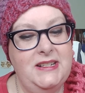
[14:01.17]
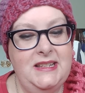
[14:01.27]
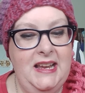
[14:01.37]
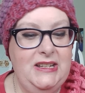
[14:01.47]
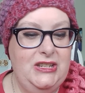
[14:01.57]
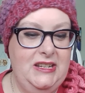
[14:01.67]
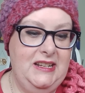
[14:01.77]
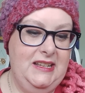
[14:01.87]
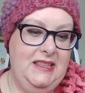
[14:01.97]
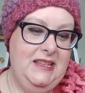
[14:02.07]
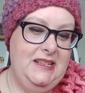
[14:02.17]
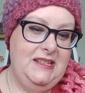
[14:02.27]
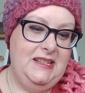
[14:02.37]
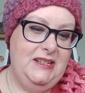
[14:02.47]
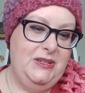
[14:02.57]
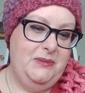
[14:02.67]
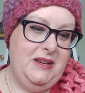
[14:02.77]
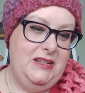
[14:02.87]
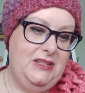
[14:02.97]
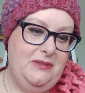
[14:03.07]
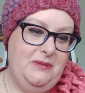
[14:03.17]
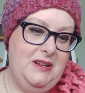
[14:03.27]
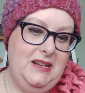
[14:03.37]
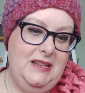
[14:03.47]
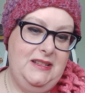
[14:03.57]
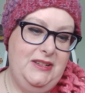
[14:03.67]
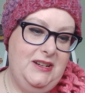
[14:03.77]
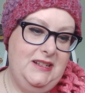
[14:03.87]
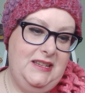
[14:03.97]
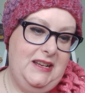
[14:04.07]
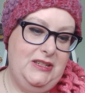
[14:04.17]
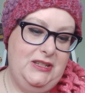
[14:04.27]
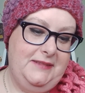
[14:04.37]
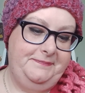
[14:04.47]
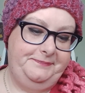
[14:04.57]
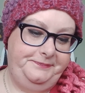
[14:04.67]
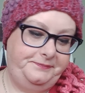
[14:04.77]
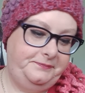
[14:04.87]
attention in this situation? What needs your attention?